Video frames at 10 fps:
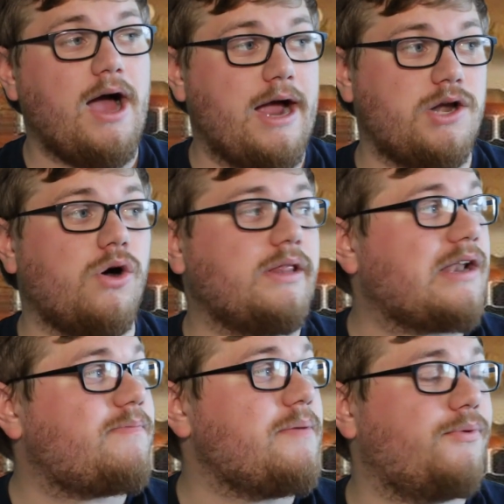I know a
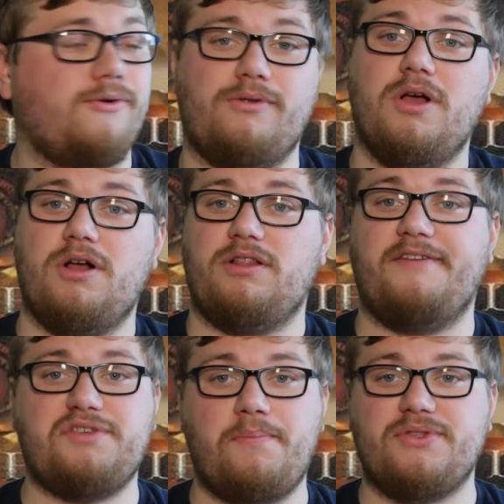lot of people
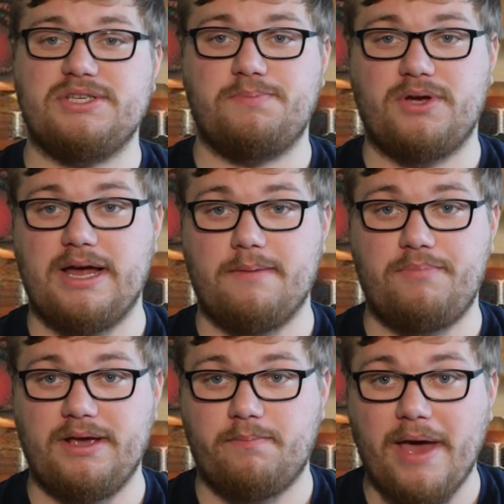love to put this book on a
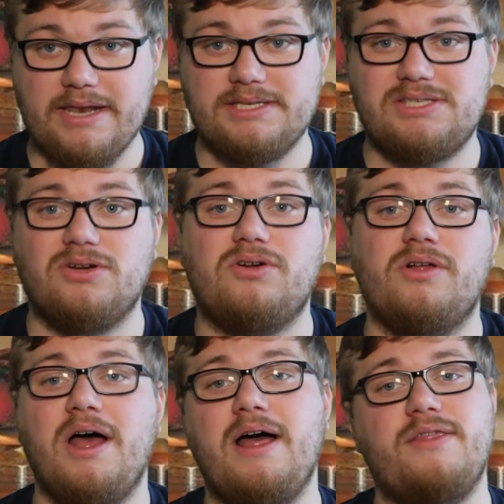big
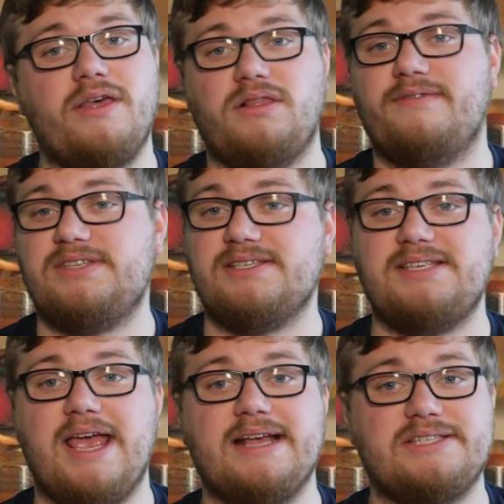pedestal. They love to
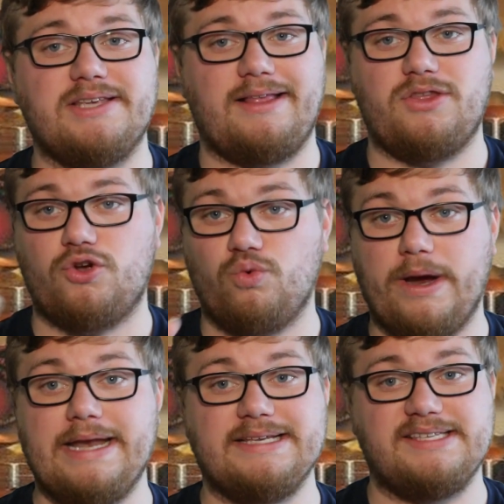say it's like the
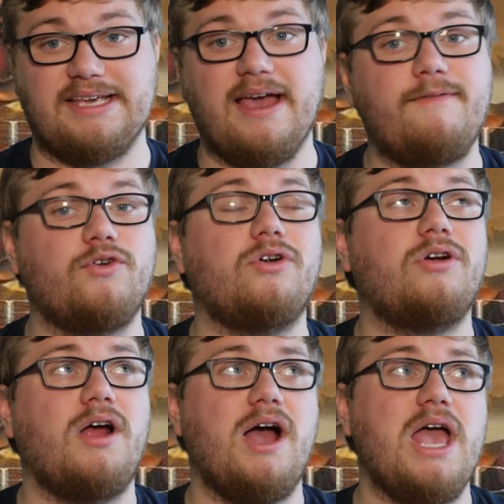greatest thing
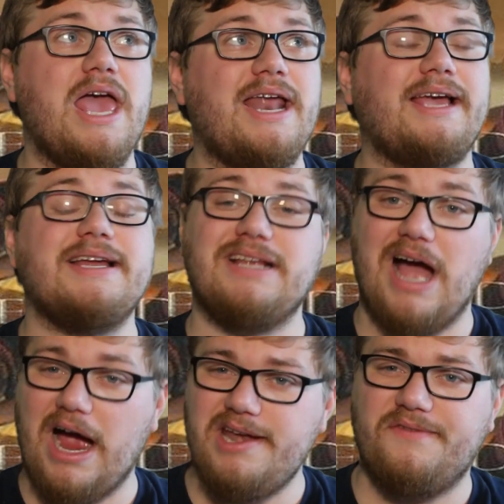ever. And I can
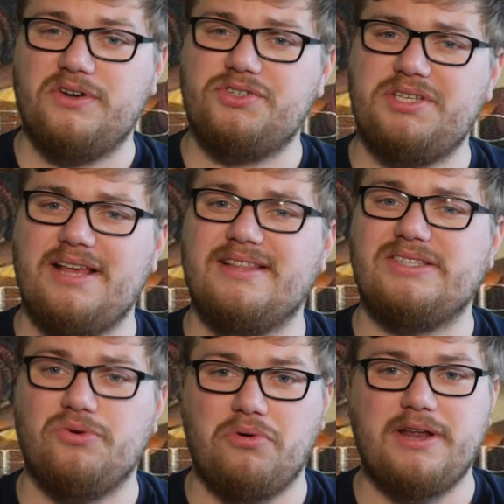kind of understand
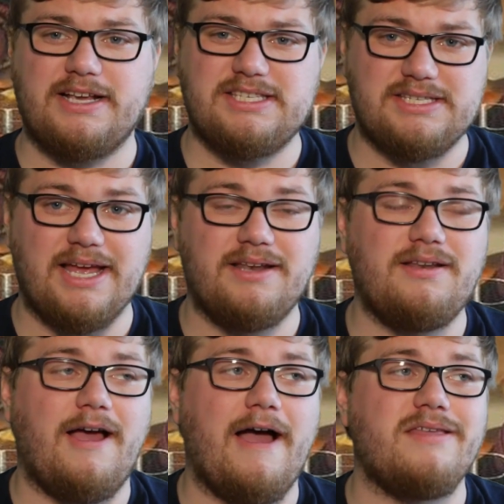that to an
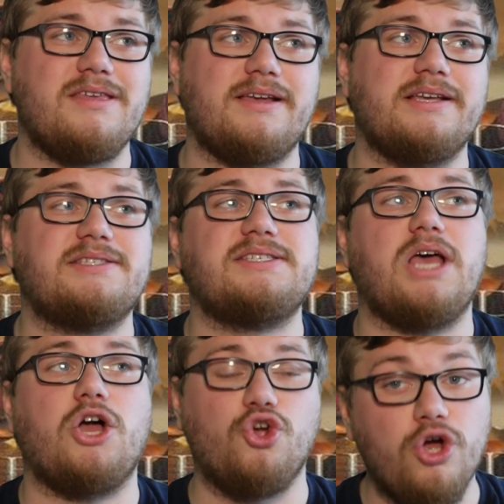extent. I think it's
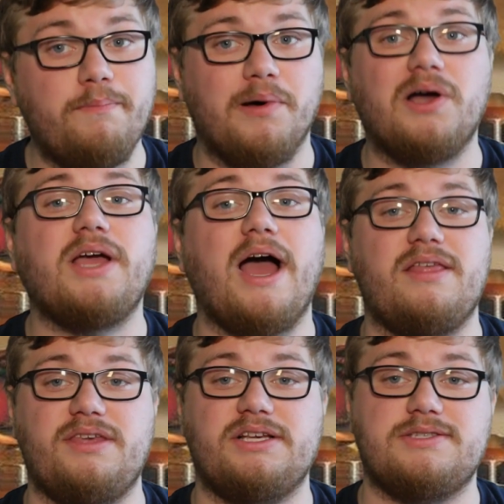a good book. I
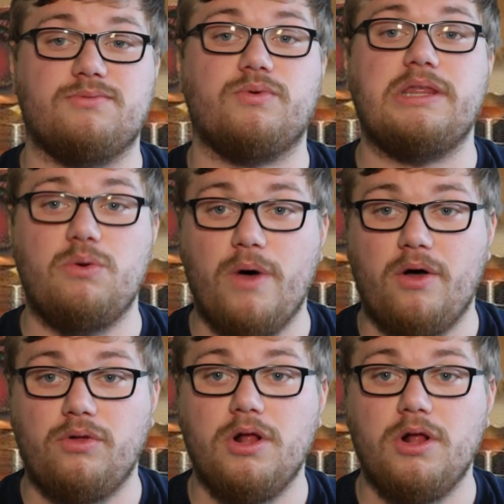think it's a really well